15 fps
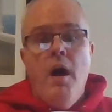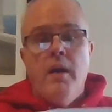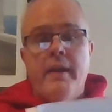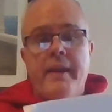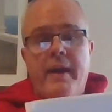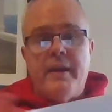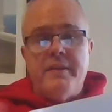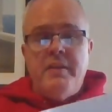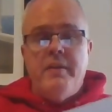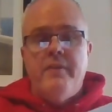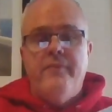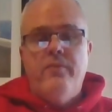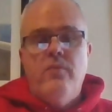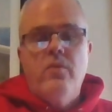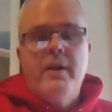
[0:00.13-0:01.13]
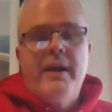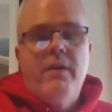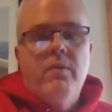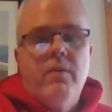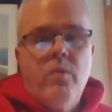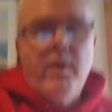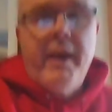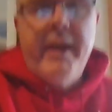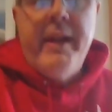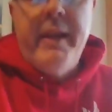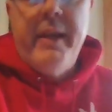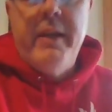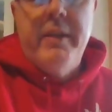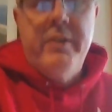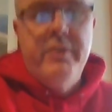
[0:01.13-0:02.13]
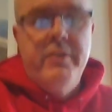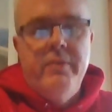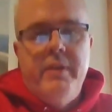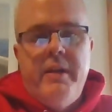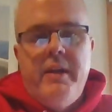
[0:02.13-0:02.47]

Okay, guys, for our writing today,